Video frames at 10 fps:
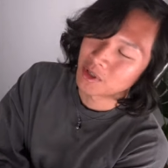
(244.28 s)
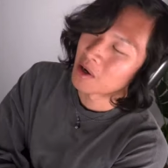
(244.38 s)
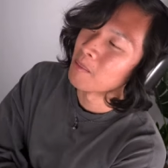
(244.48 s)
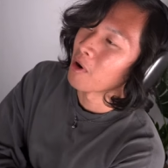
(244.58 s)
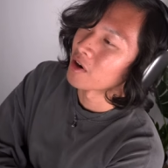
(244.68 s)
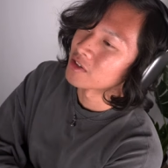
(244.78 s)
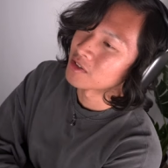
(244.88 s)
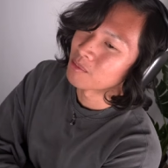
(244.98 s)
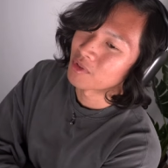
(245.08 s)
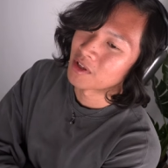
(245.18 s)
become part of
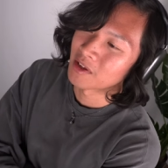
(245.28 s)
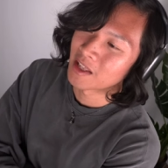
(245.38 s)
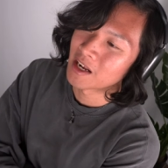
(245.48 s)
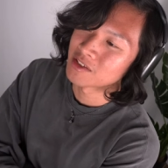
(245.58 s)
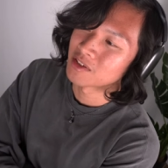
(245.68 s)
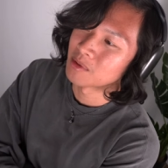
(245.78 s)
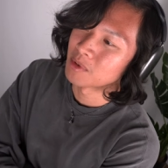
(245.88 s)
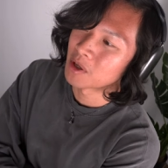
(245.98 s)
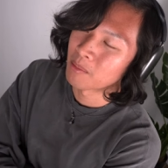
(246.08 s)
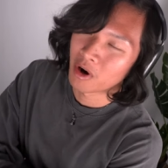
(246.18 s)
something and actually
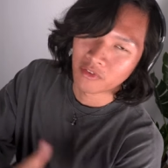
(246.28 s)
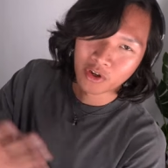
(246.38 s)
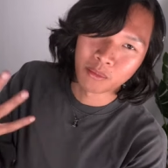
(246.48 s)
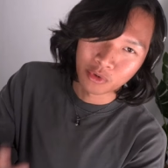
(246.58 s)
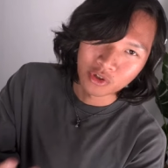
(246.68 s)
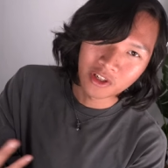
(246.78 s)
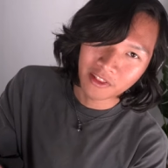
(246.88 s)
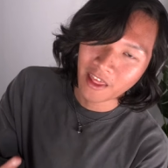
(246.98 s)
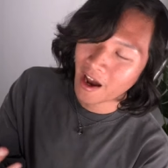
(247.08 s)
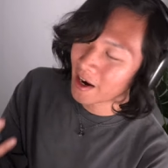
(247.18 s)
become part of a
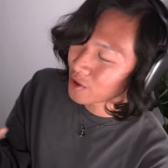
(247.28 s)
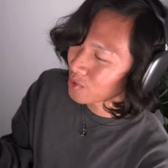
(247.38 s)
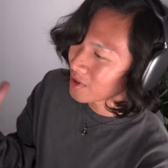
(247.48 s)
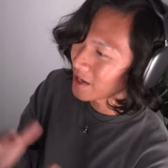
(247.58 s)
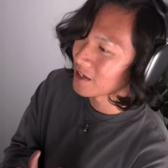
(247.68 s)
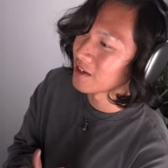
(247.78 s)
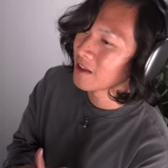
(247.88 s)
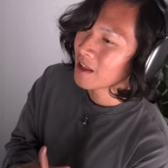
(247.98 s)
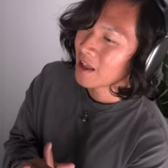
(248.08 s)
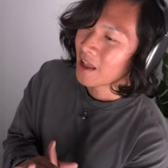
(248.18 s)
community that I created.
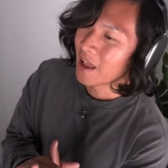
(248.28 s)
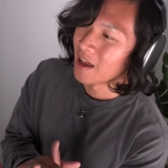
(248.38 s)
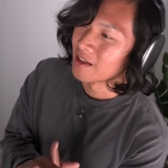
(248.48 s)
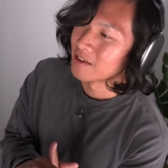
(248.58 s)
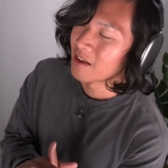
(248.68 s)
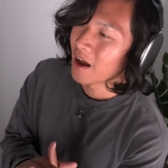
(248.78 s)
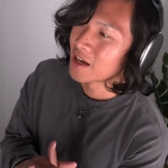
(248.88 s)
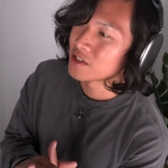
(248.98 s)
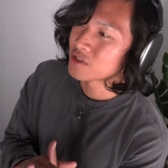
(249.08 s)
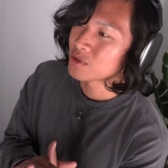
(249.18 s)
And
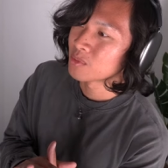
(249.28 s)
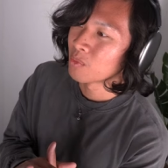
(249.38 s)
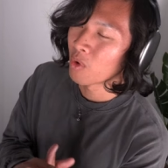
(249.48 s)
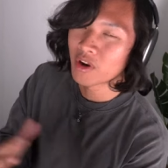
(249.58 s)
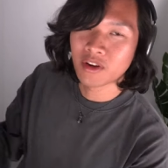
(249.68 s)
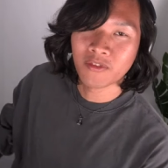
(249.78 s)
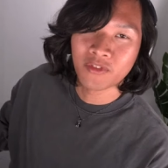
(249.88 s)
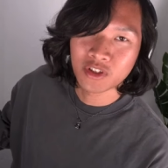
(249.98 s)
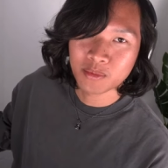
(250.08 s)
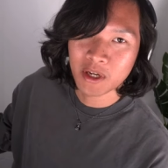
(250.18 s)
I just wanted to
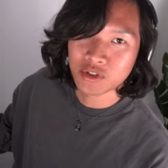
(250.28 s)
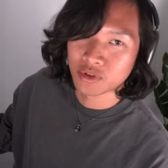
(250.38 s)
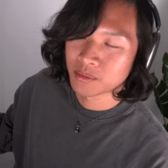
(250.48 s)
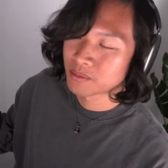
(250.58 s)
feel special,